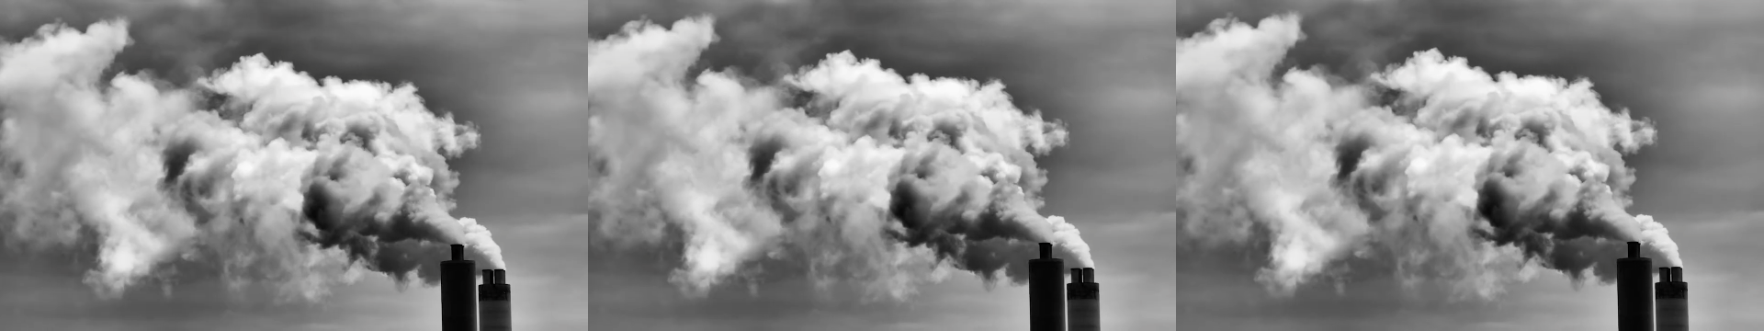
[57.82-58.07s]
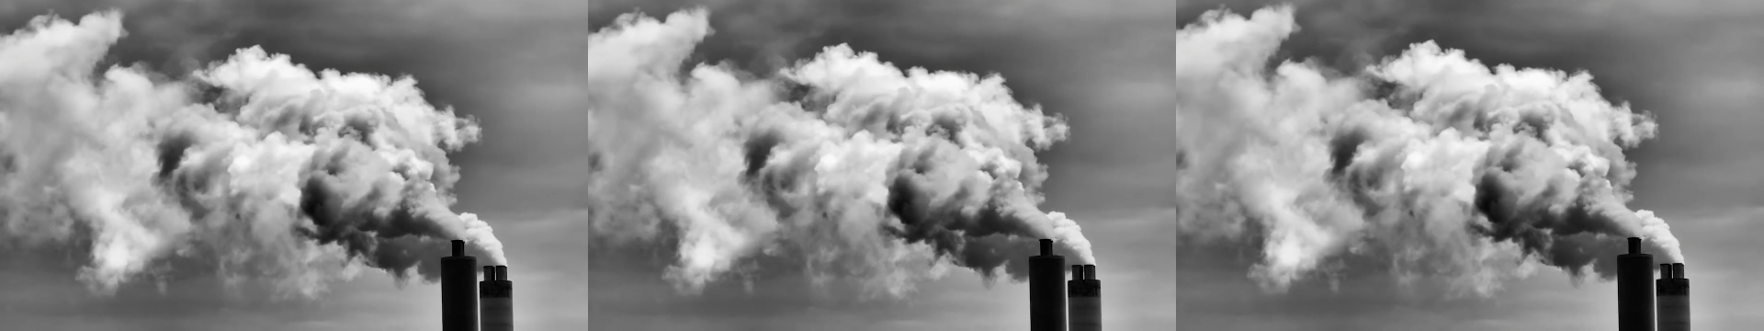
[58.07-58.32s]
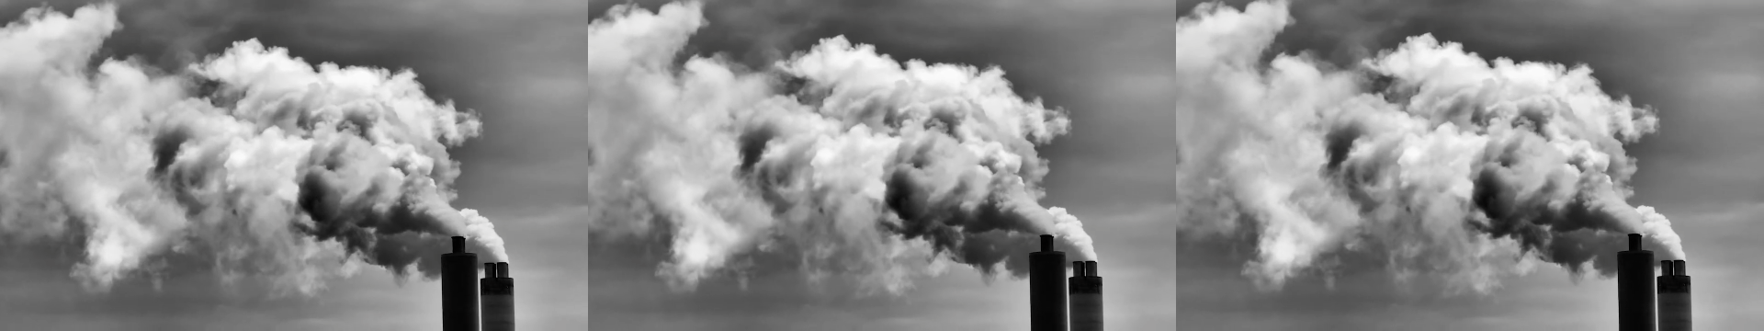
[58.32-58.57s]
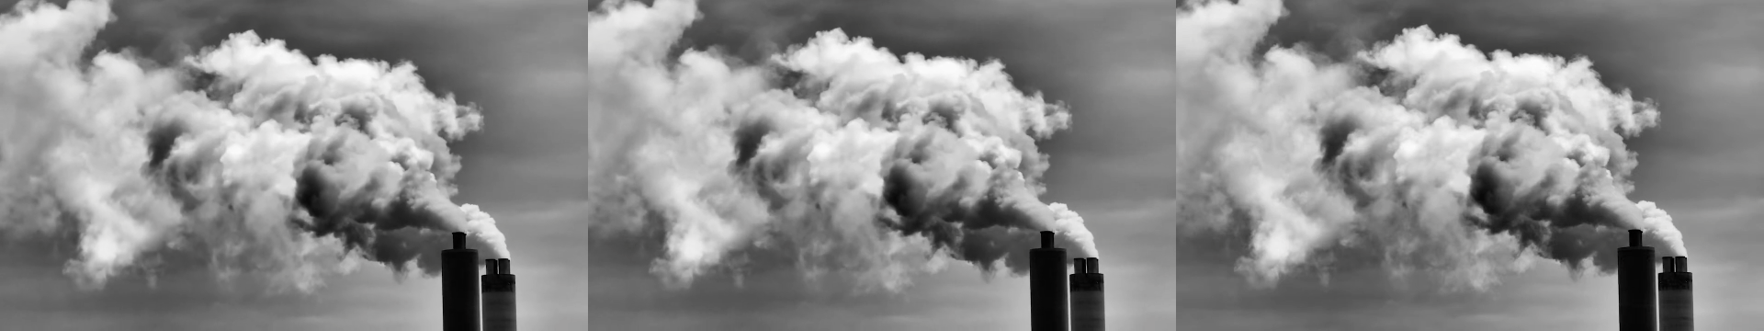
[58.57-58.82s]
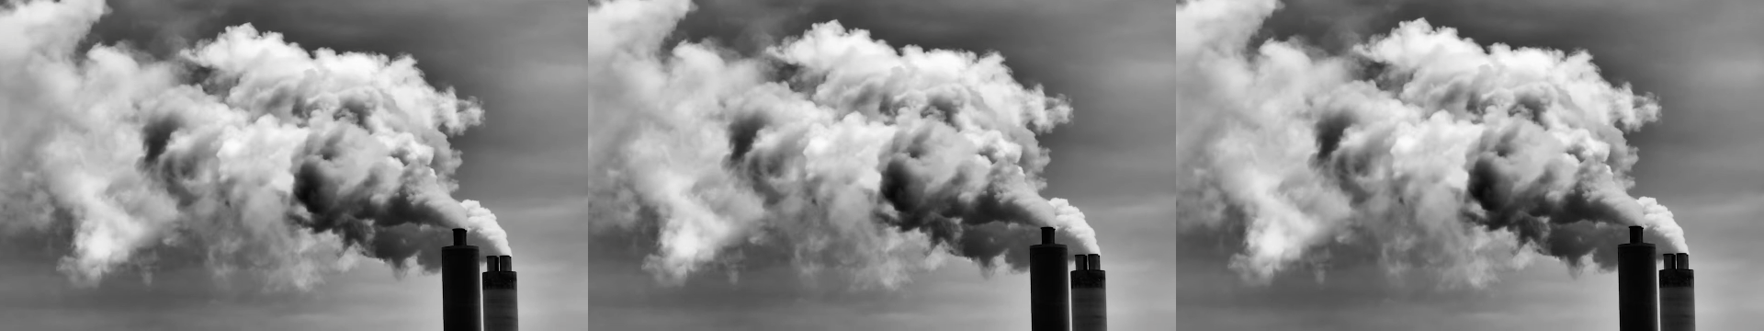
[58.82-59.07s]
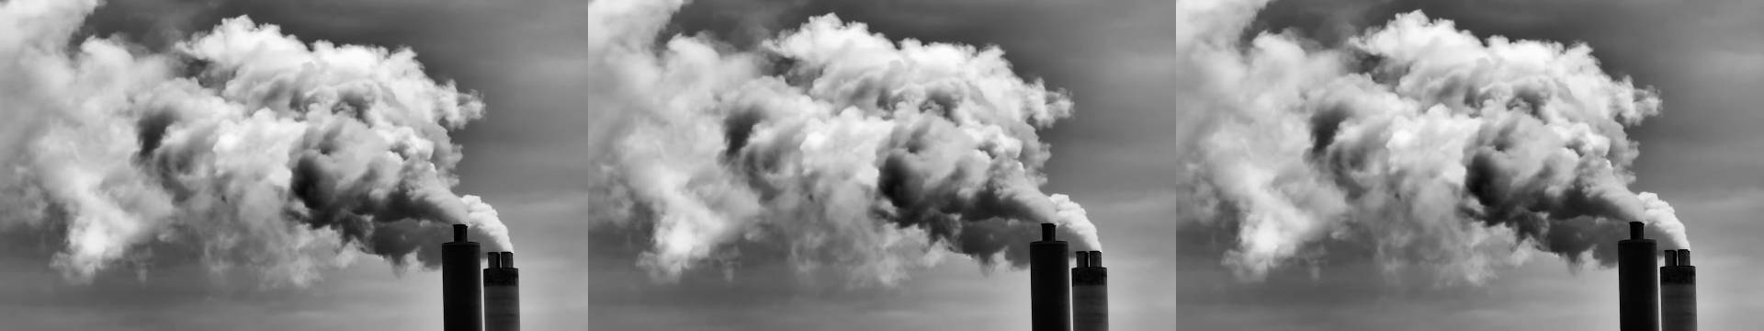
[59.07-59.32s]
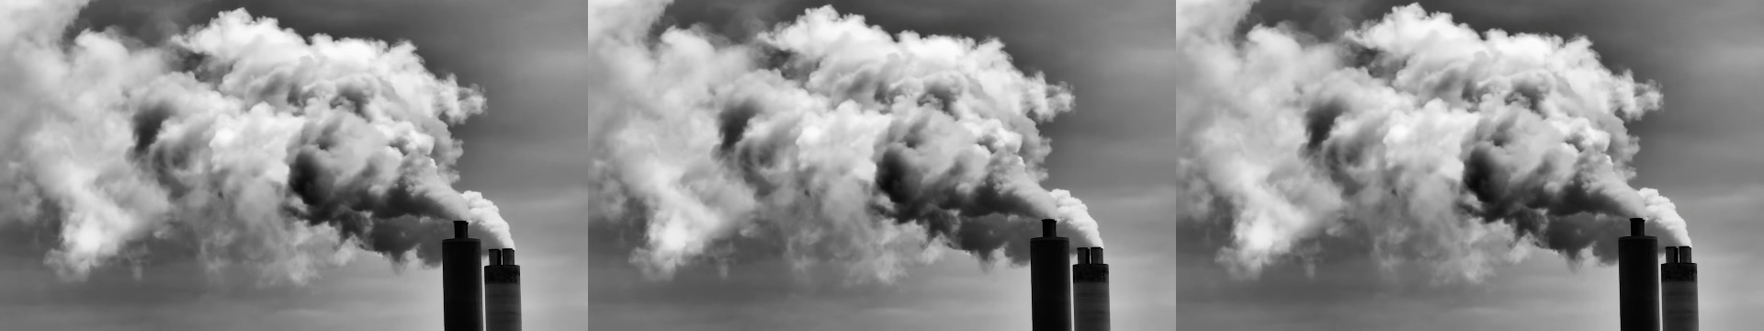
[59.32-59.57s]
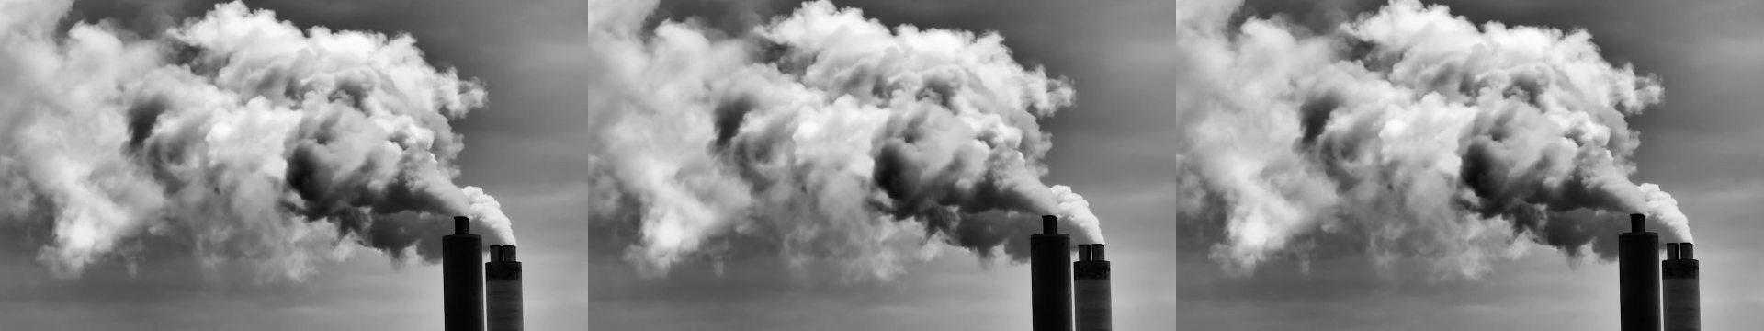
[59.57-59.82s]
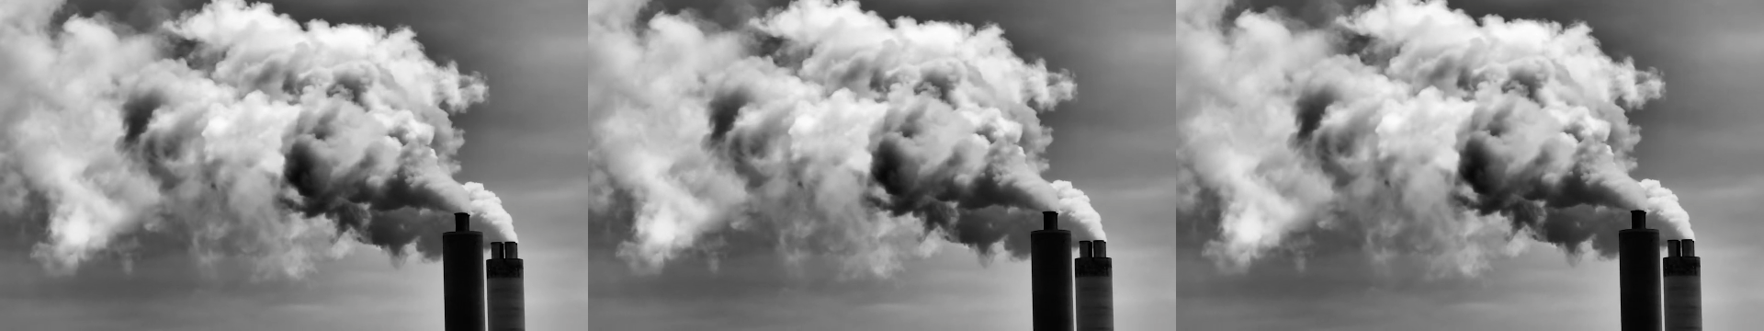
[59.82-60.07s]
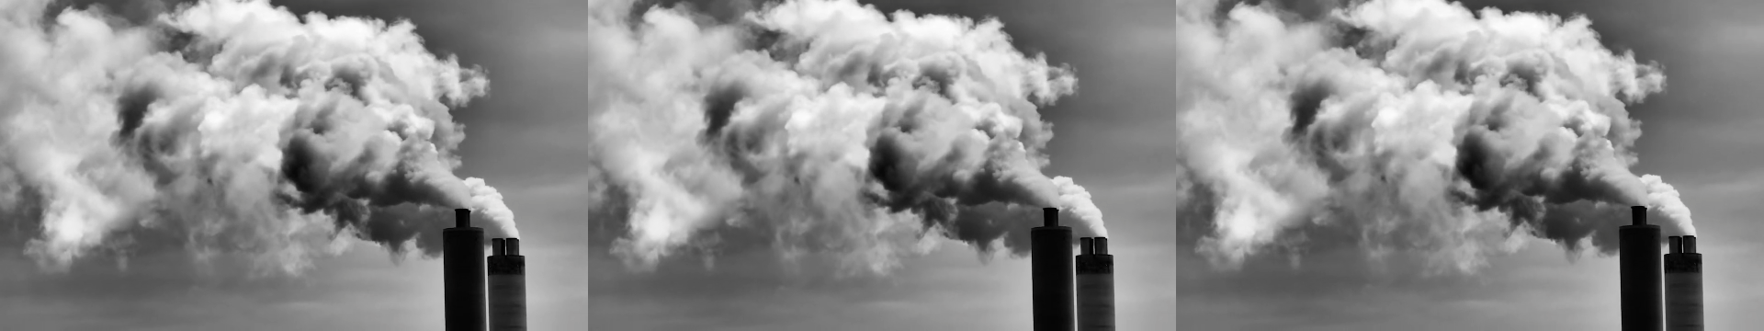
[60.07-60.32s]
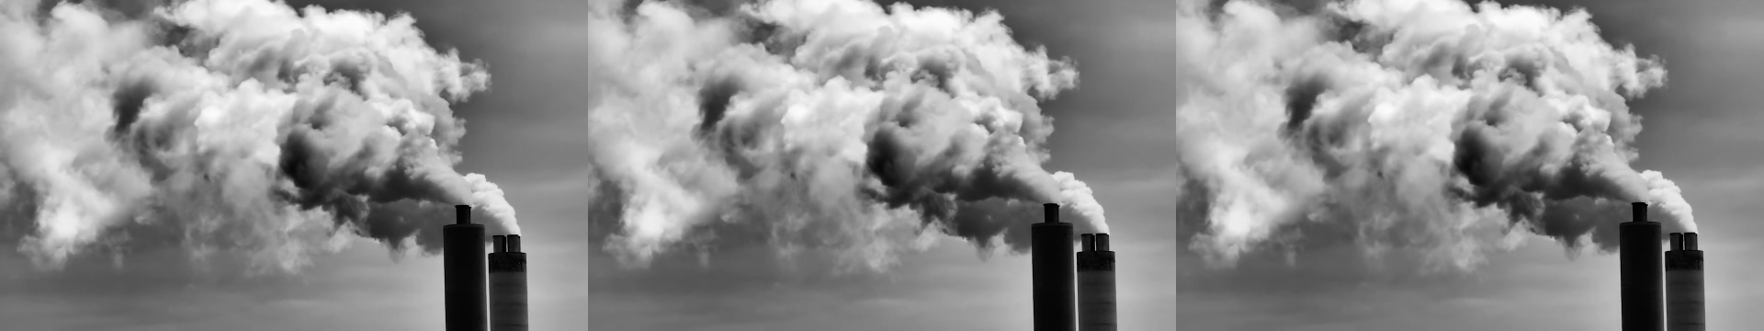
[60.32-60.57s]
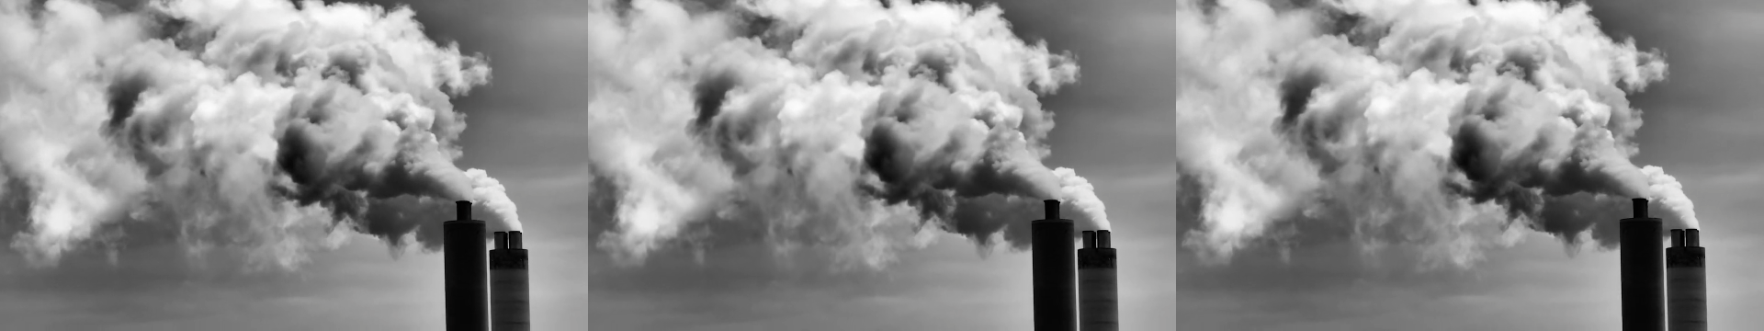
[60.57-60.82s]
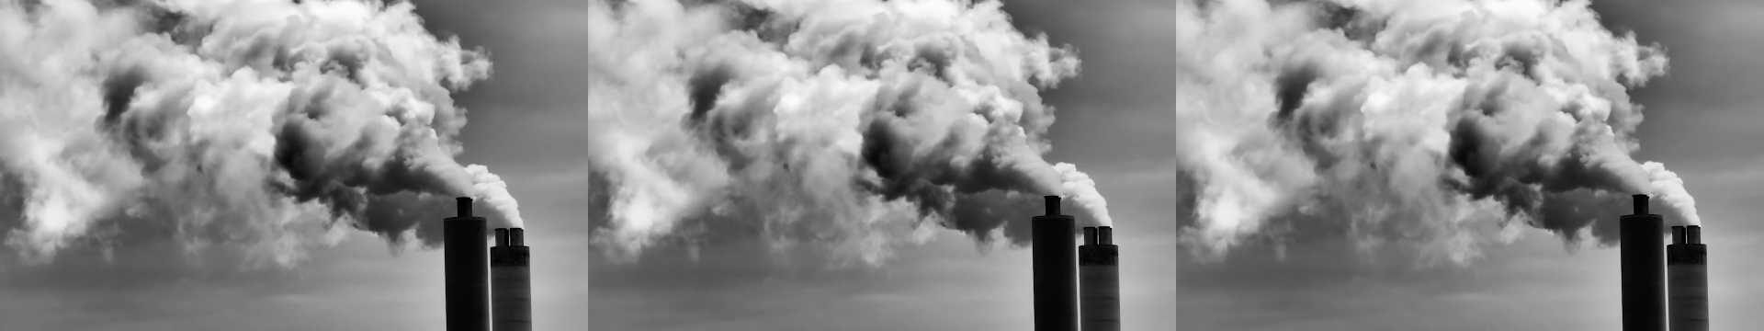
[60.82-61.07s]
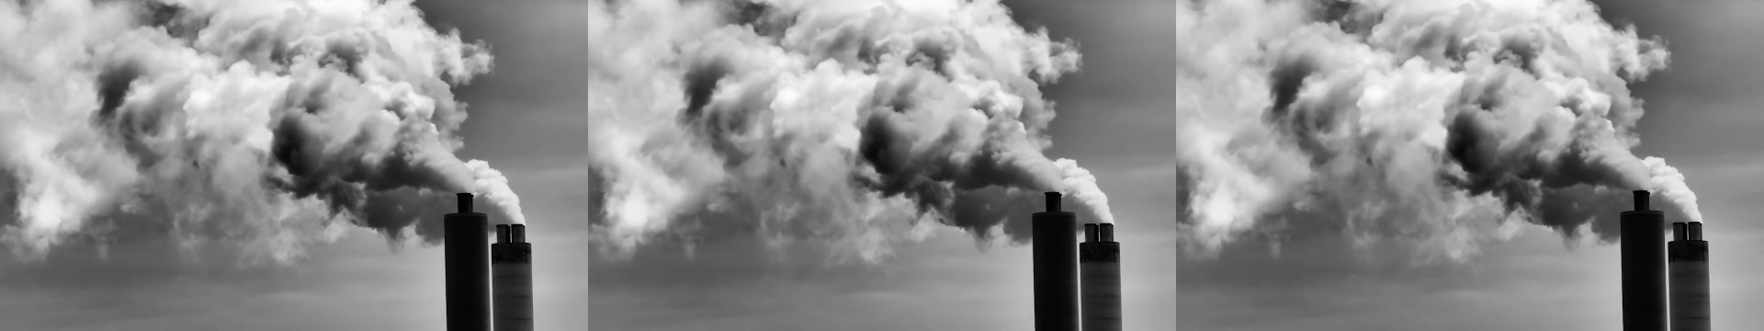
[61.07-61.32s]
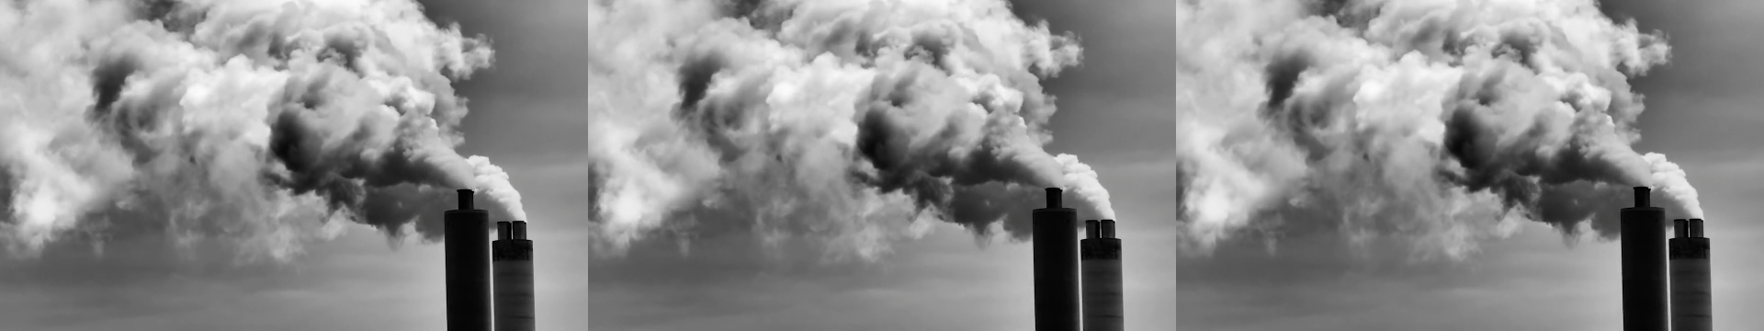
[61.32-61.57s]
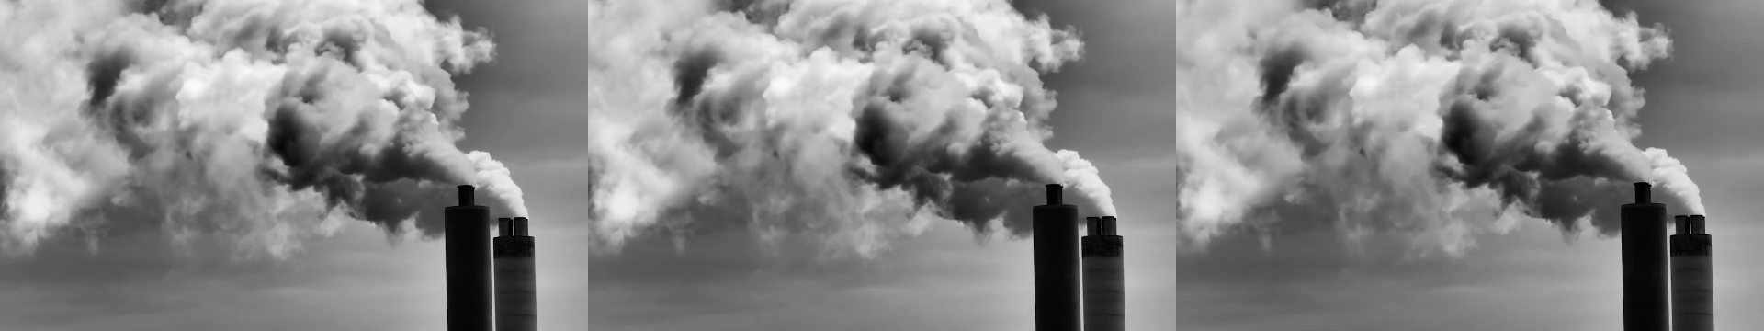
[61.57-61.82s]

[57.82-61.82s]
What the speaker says: (no speaker visible)